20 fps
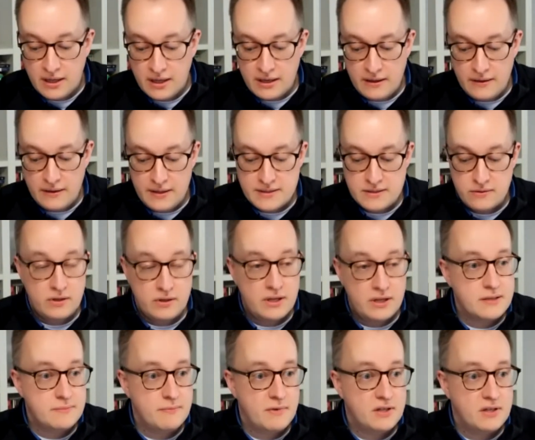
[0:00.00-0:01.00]
and there's not
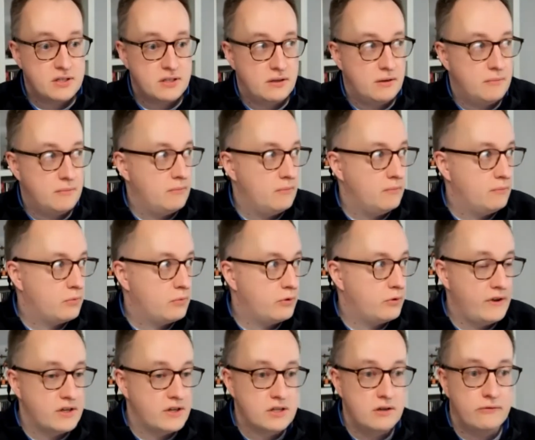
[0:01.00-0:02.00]
as much
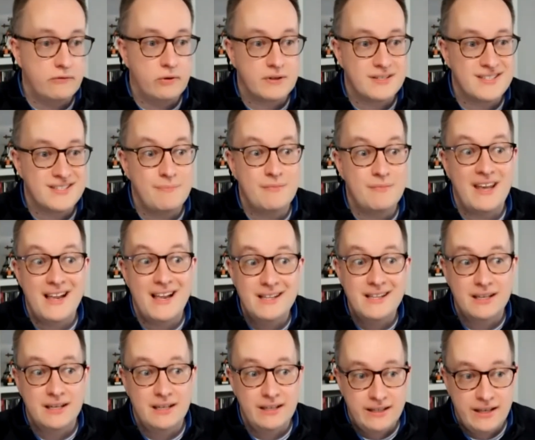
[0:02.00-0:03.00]
professional, for example,
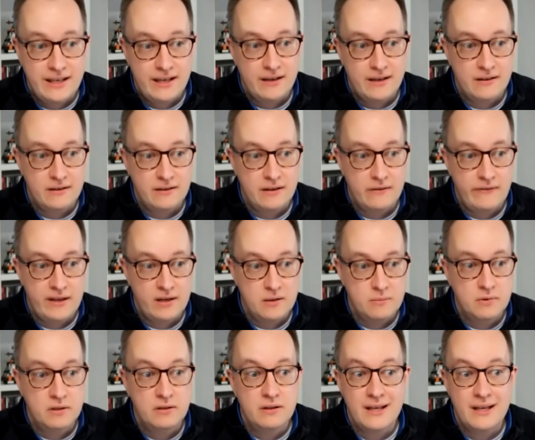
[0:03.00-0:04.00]
elderly care
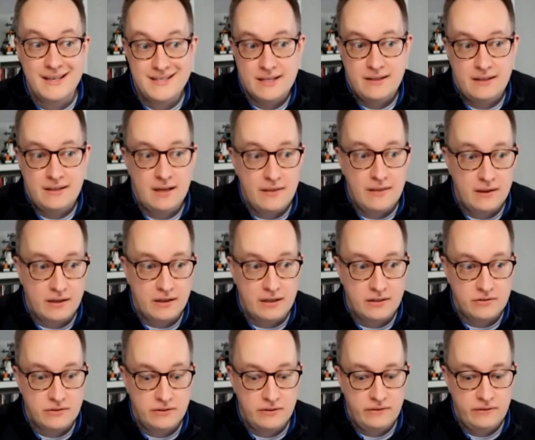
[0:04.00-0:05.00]
available as in other
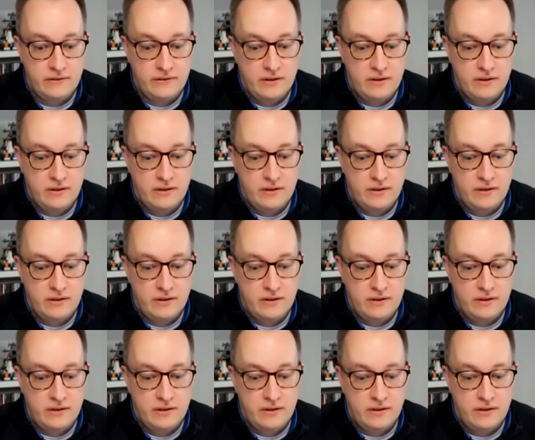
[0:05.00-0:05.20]
countries,